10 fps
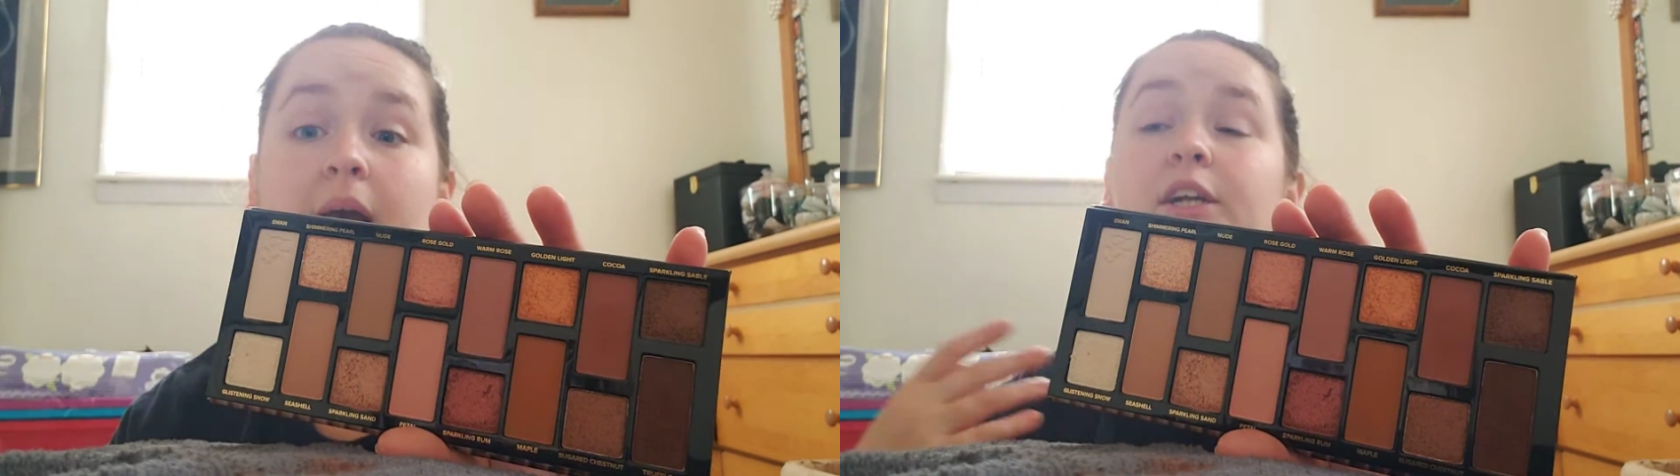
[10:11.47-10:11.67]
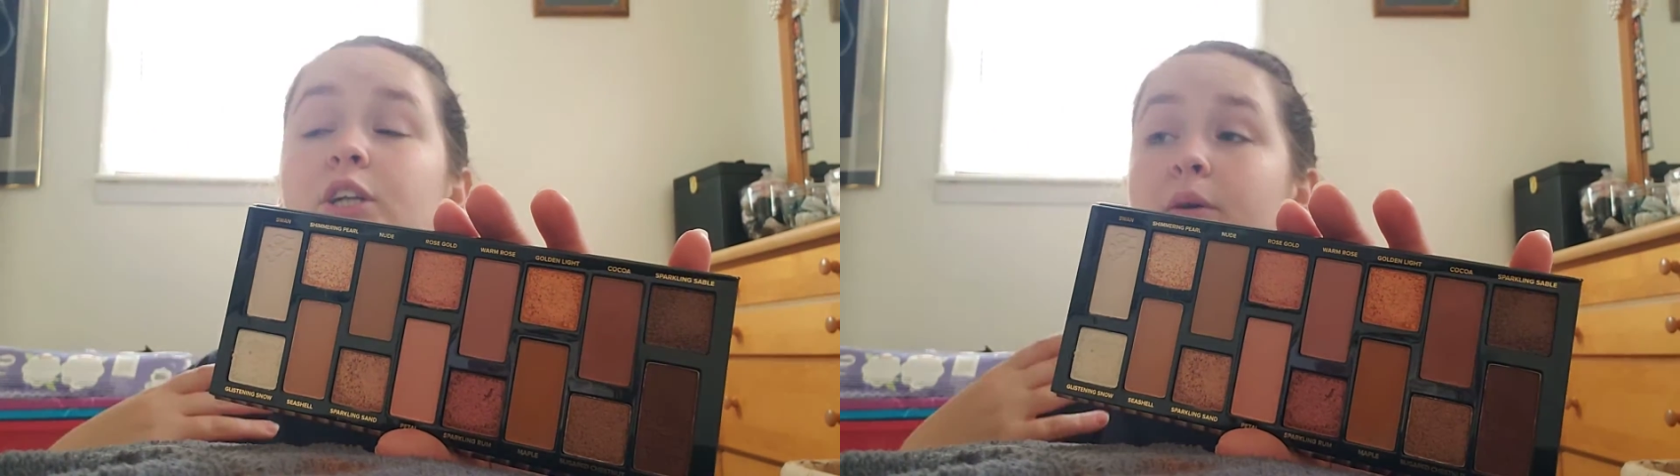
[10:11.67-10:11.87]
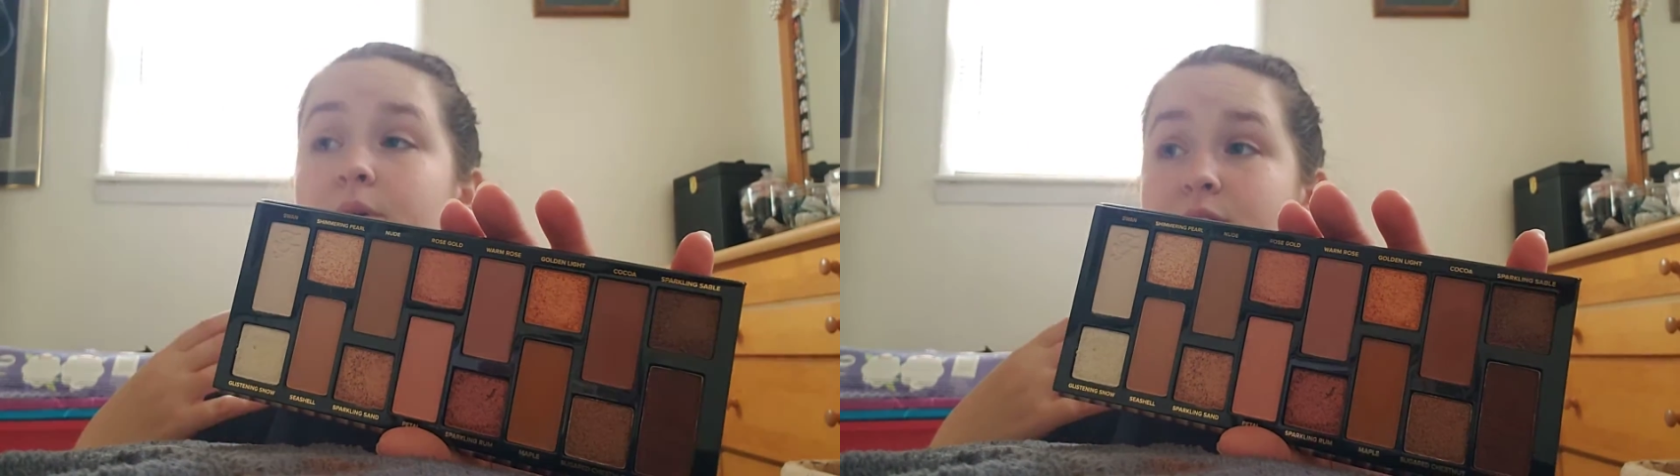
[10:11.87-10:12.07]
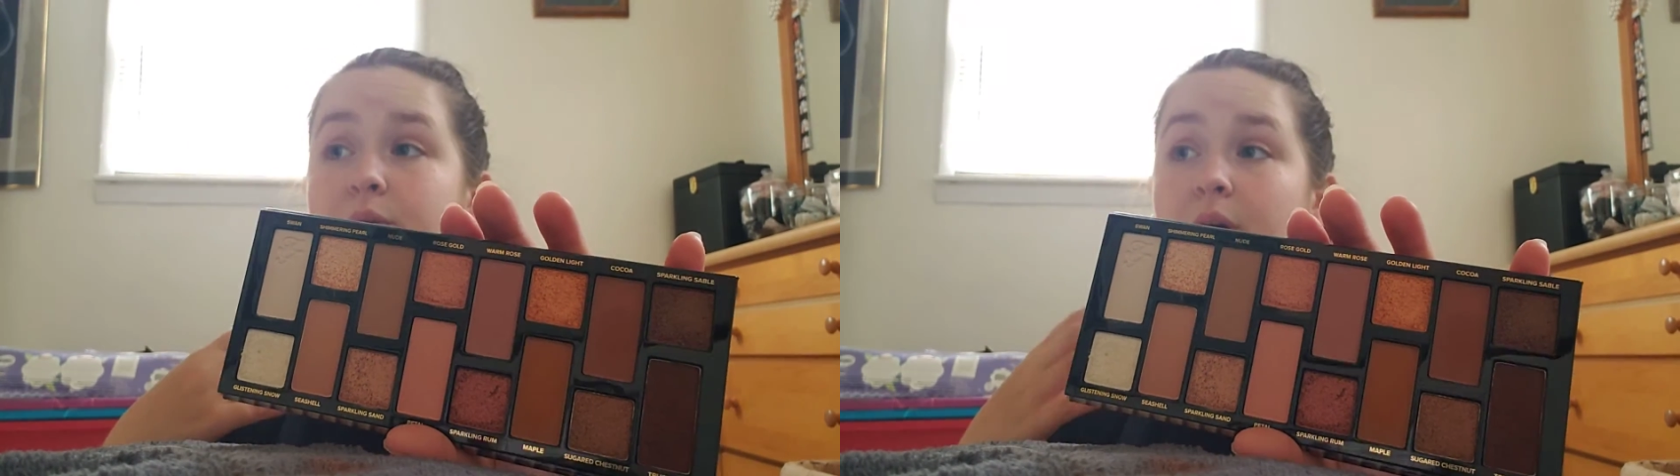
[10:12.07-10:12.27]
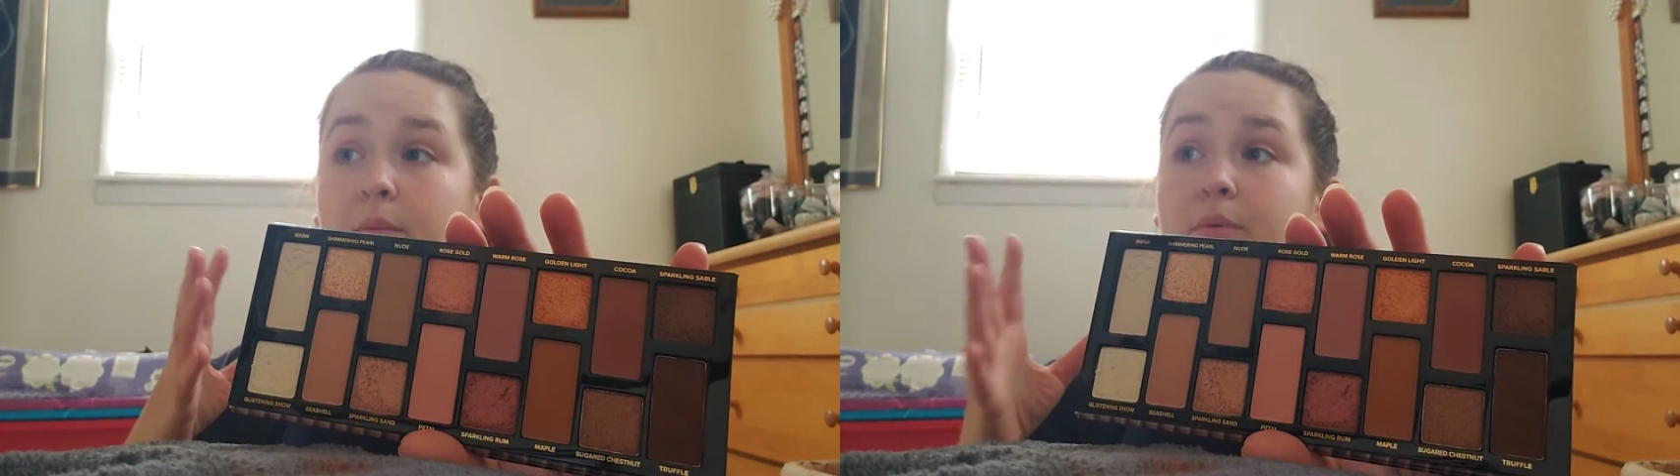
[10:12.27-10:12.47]
Actually, I went to a
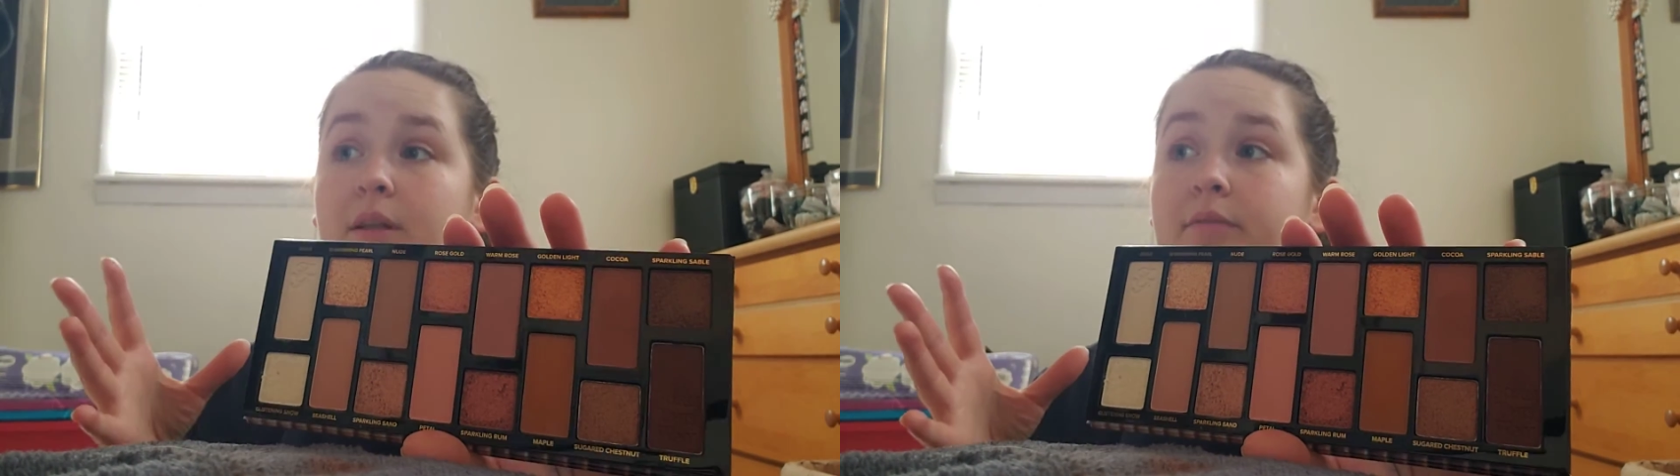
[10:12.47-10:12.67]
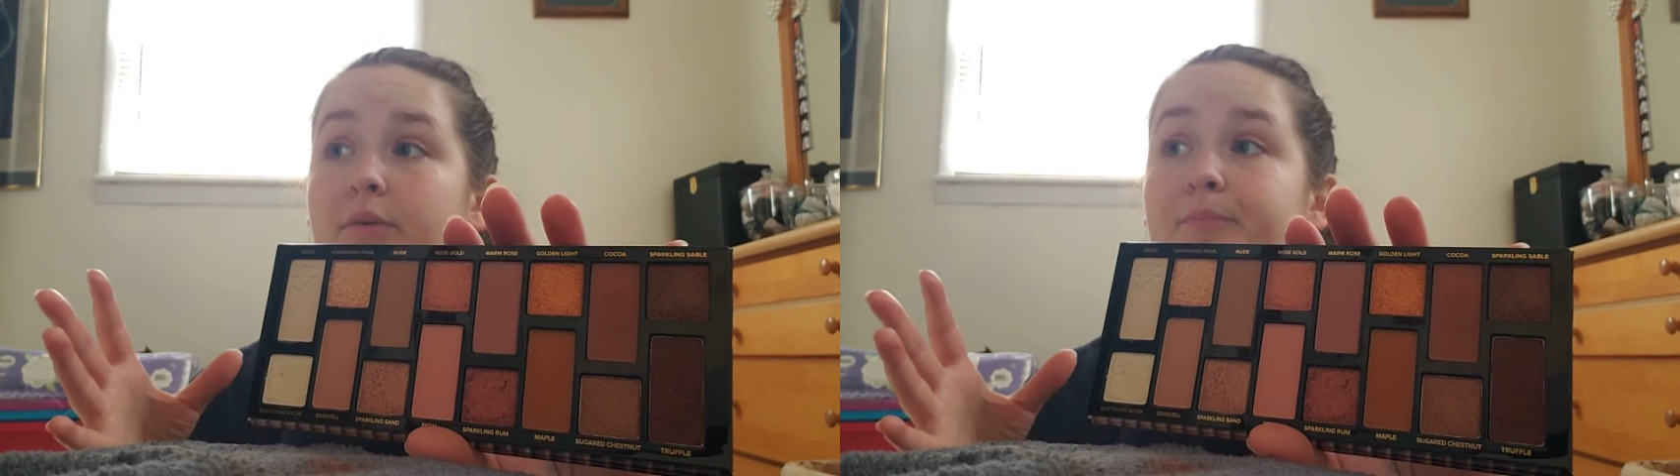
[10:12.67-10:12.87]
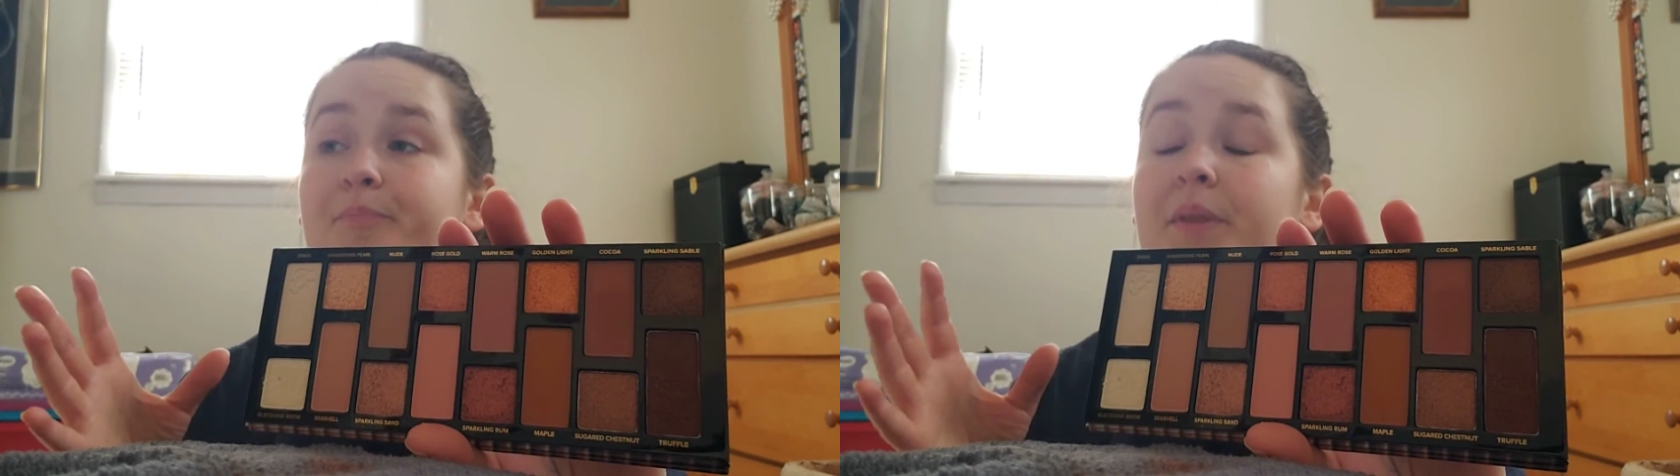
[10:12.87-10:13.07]
couple of them,